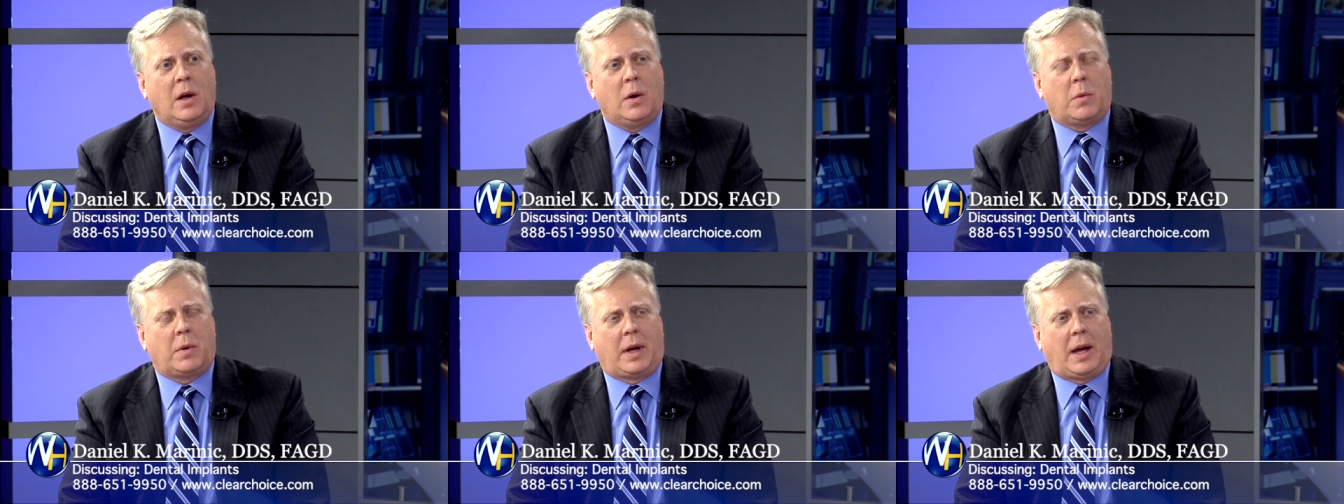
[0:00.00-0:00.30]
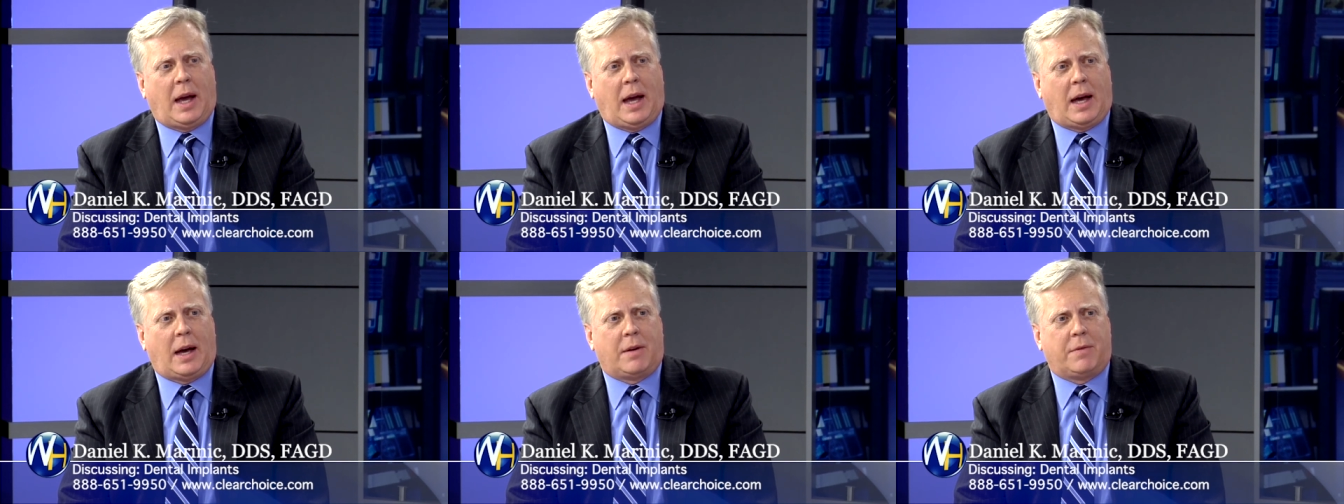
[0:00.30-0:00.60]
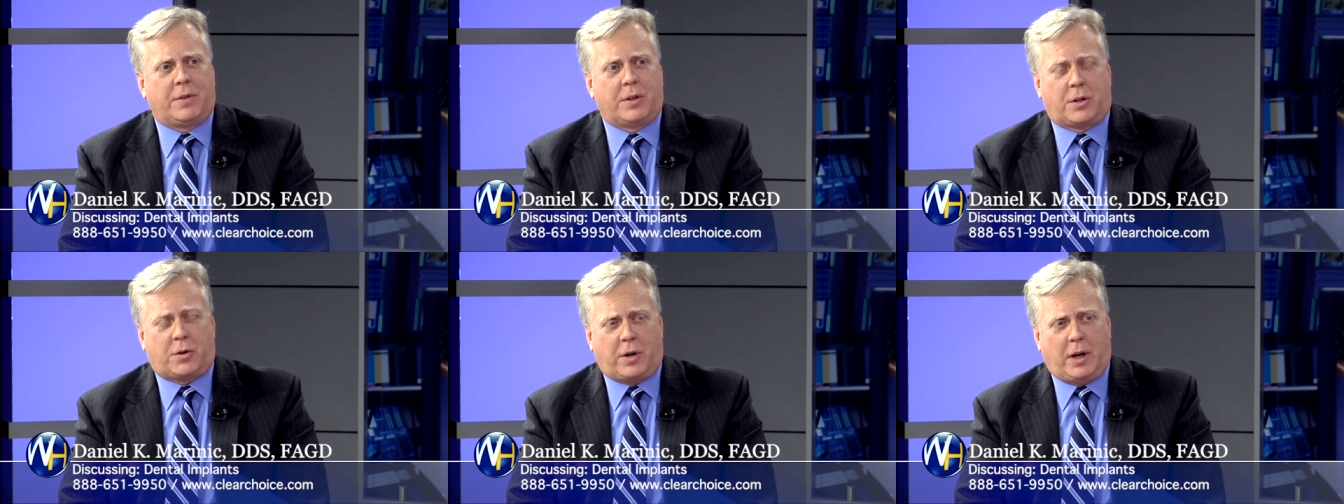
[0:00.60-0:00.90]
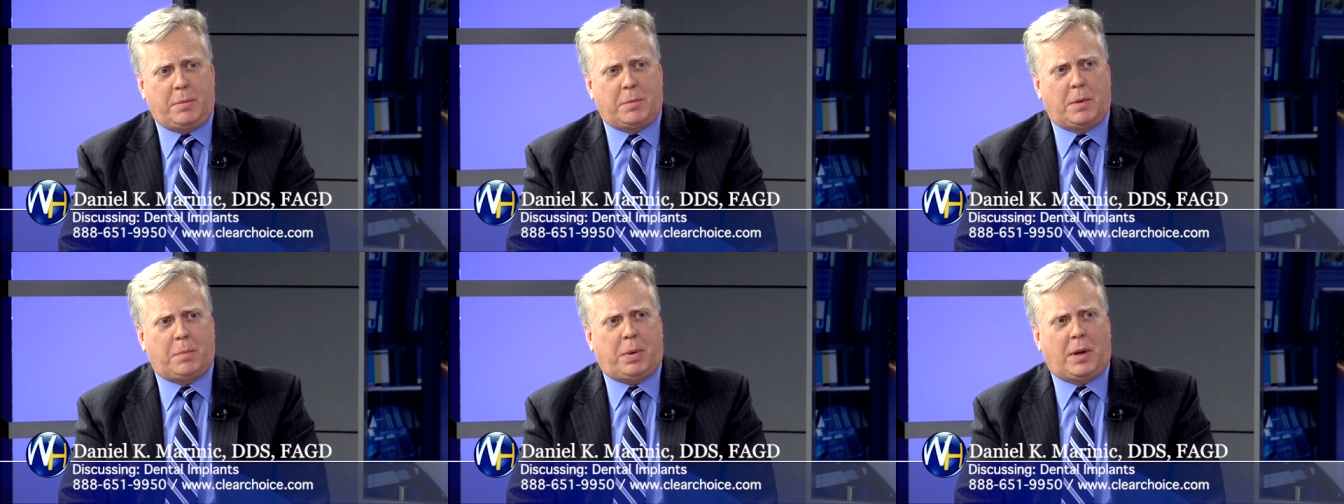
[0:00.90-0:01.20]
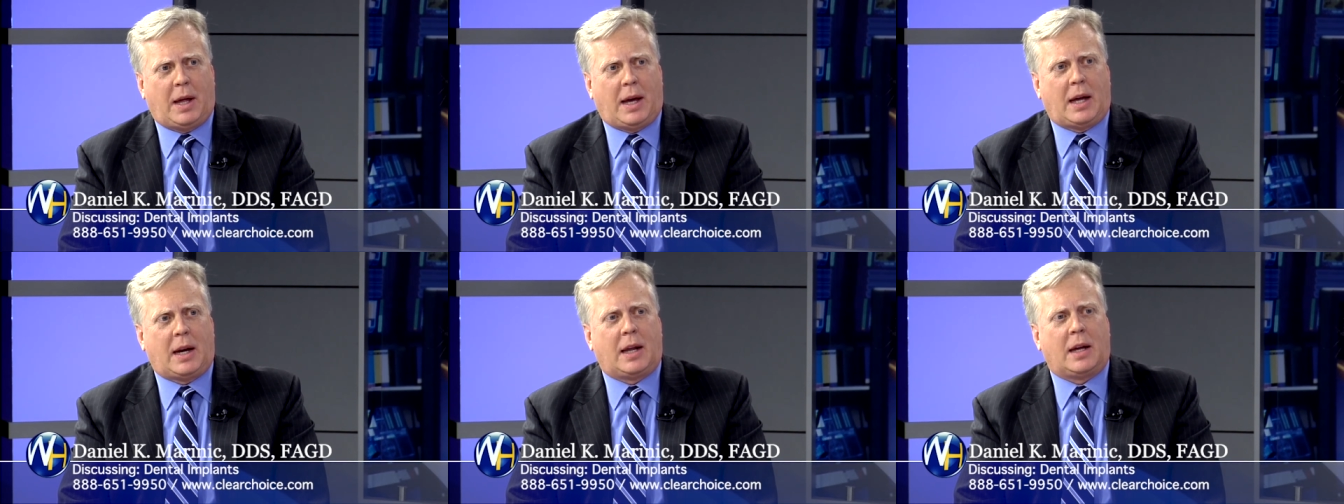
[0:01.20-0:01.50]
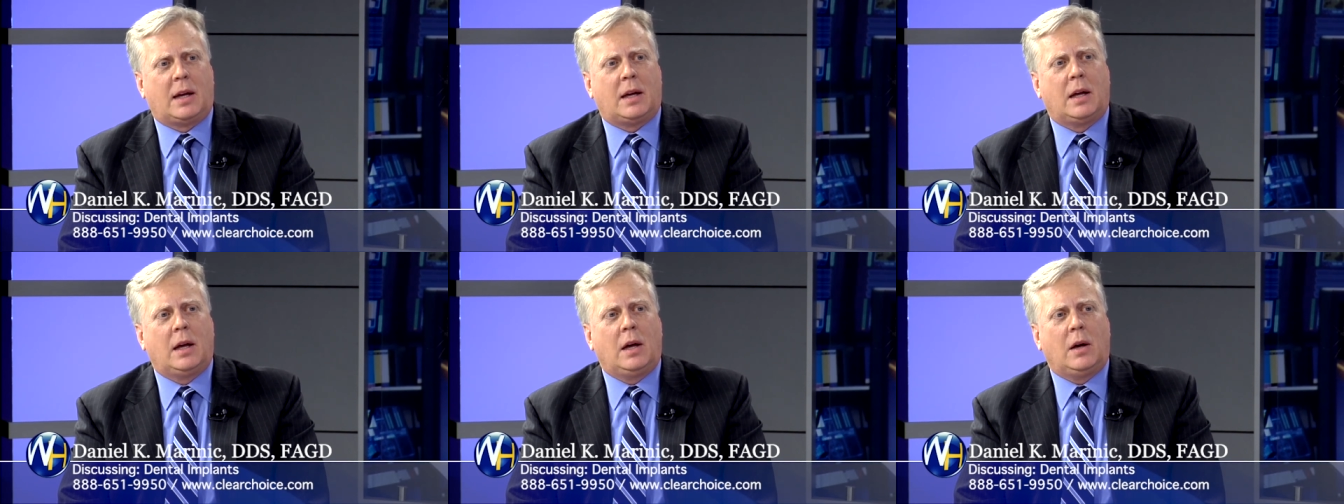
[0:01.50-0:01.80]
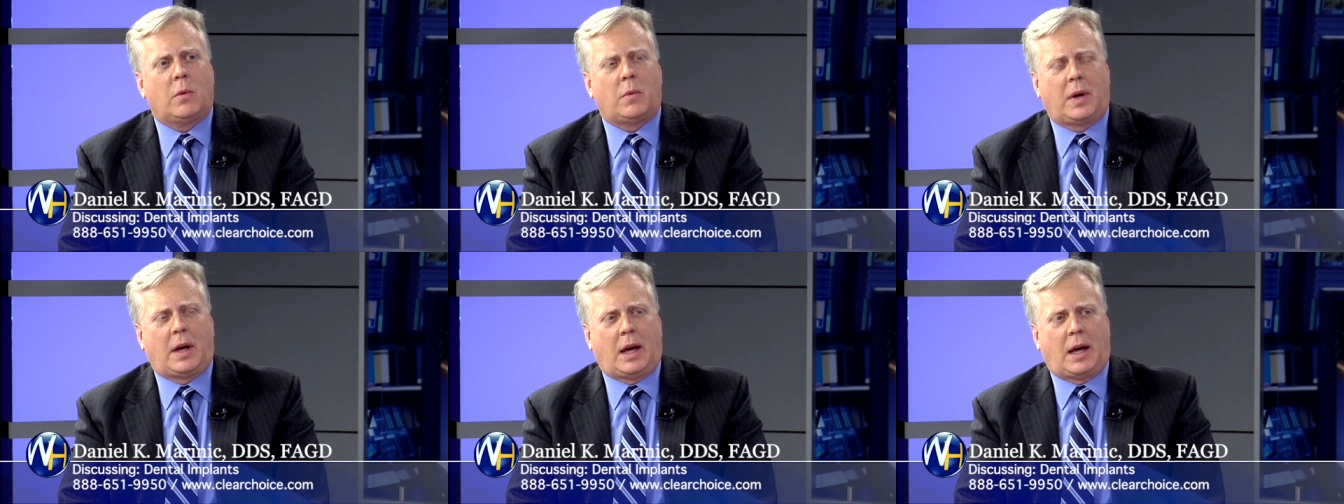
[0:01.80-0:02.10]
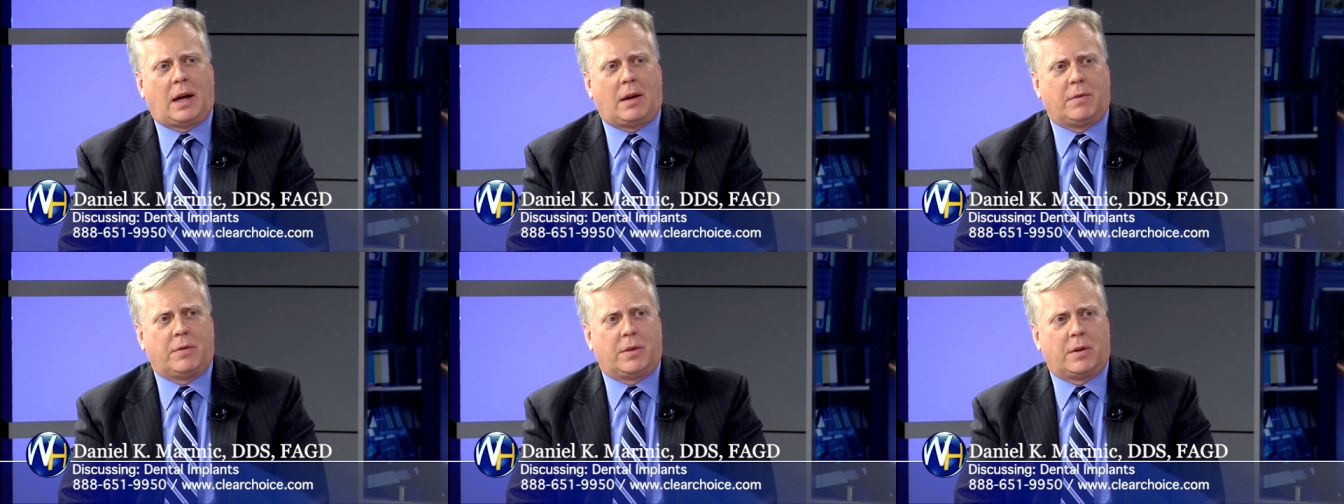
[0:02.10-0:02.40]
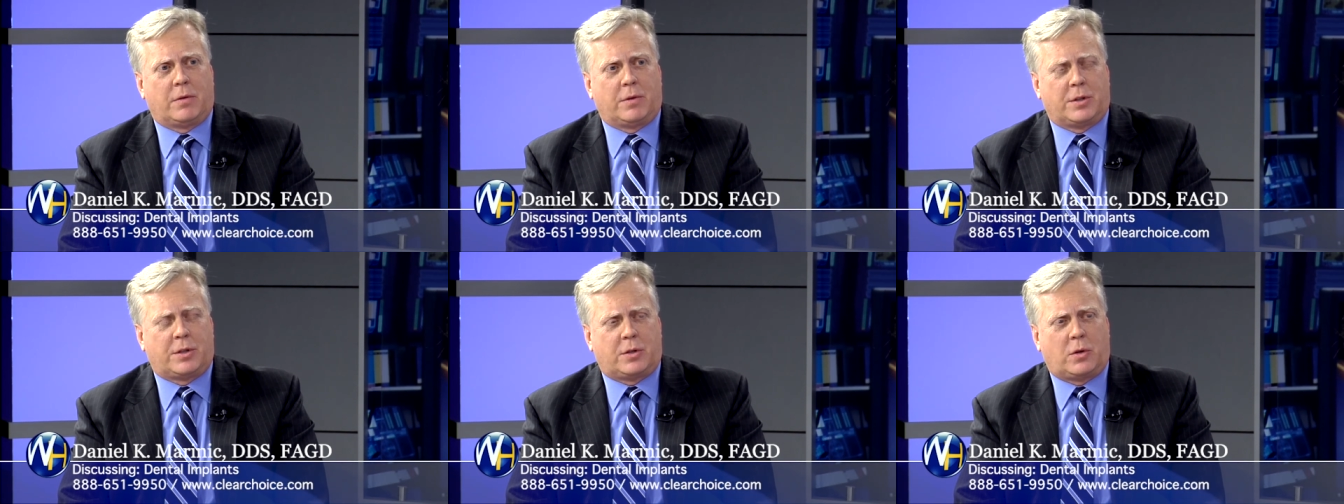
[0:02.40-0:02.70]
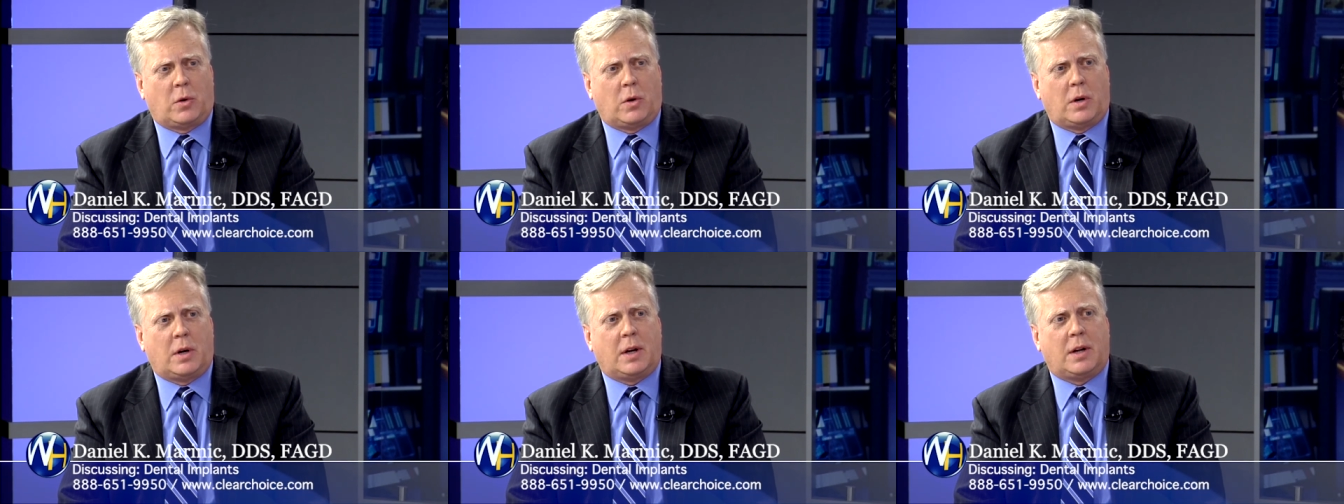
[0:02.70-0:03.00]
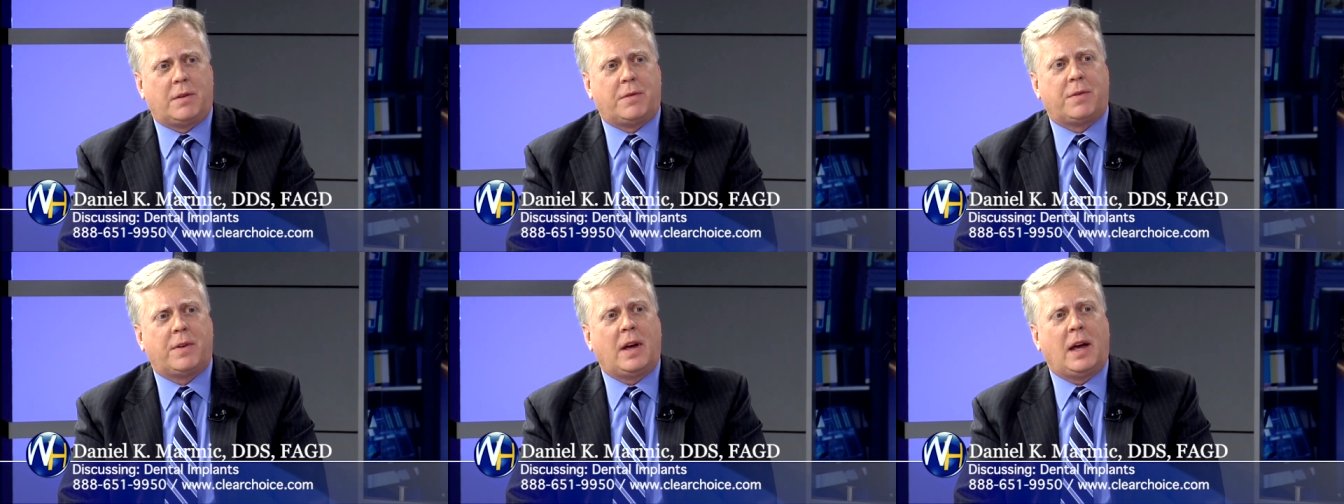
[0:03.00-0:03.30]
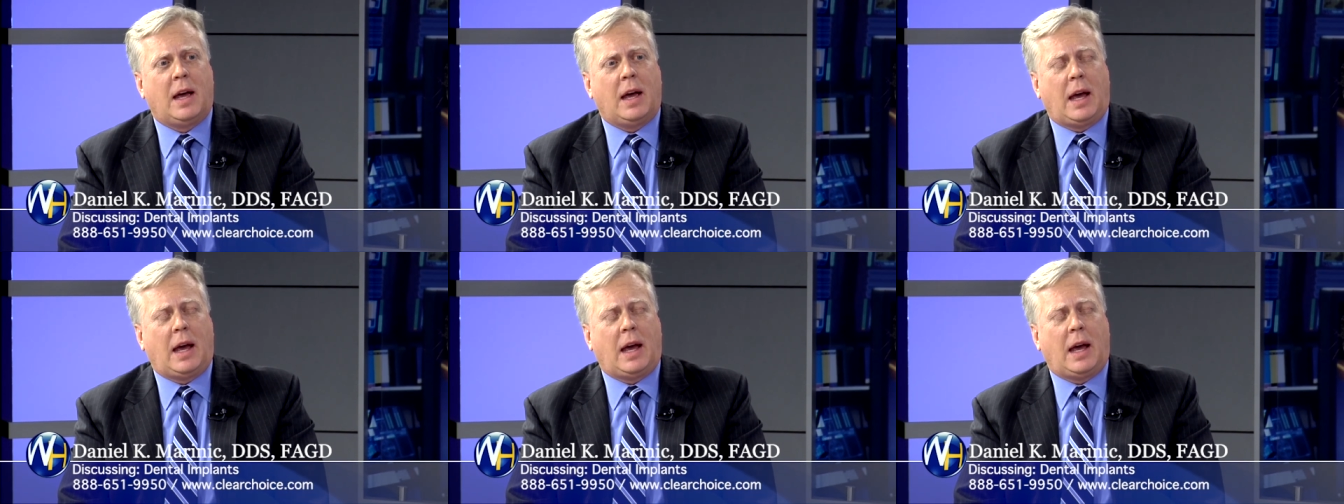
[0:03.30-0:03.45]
We have the treatment planning, we have the restorative,